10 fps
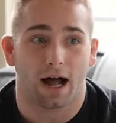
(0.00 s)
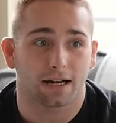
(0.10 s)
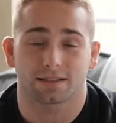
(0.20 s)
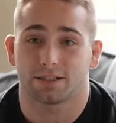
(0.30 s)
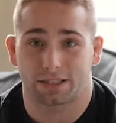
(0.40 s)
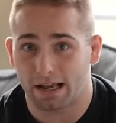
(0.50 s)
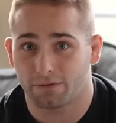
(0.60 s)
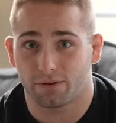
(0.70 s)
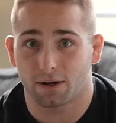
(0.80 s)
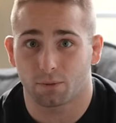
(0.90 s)
honestly, just have
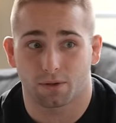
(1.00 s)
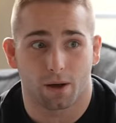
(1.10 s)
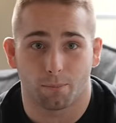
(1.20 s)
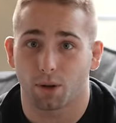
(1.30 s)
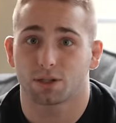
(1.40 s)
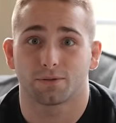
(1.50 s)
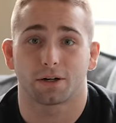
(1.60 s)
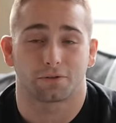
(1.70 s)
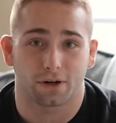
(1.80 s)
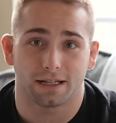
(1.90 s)
fun with a bunch of
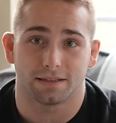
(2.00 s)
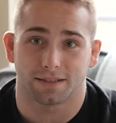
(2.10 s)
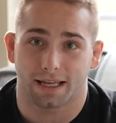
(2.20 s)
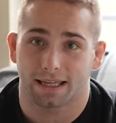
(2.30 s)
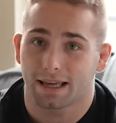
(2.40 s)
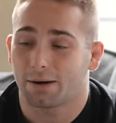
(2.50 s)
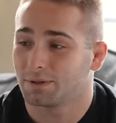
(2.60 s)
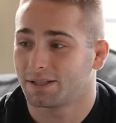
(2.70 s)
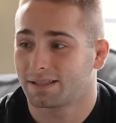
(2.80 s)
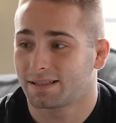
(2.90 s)
our friends, like that
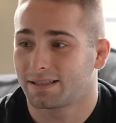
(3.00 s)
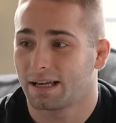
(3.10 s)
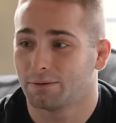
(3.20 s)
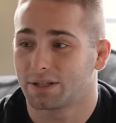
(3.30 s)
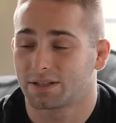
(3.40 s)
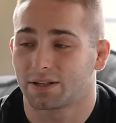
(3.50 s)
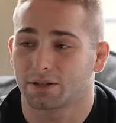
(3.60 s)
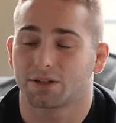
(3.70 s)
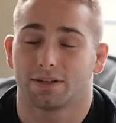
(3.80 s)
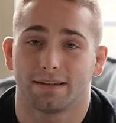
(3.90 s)
was just, it was just
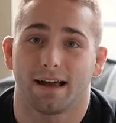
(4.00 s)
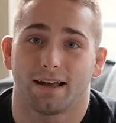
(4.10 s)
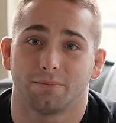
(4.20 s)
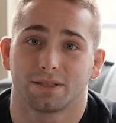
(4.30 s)
such a good time.